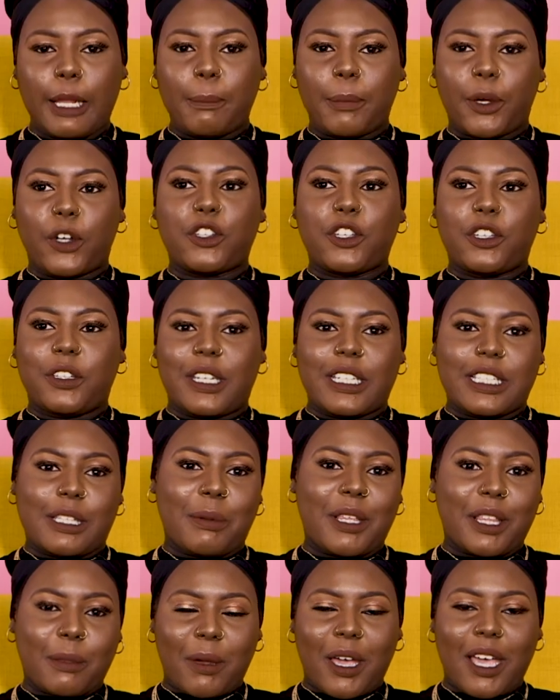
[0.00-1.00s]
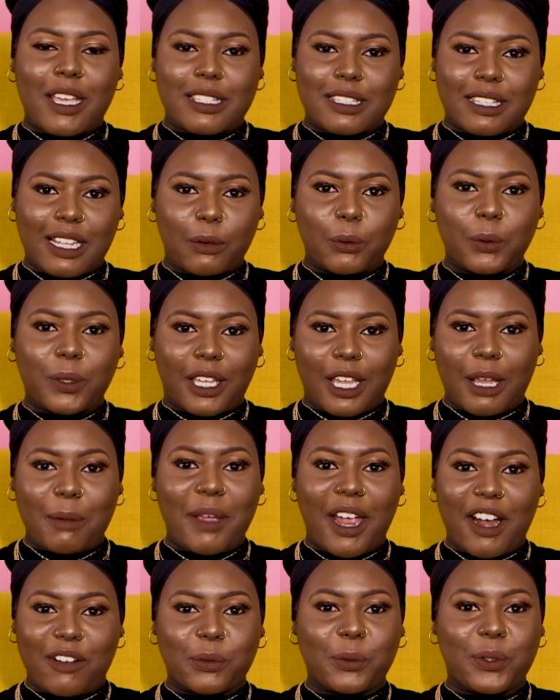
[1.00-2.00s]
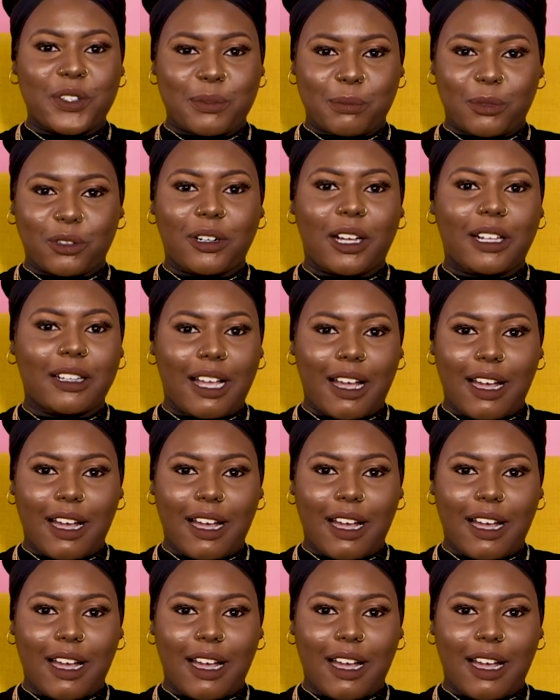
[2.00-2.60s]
But you need to be the person that will keep everyone's morale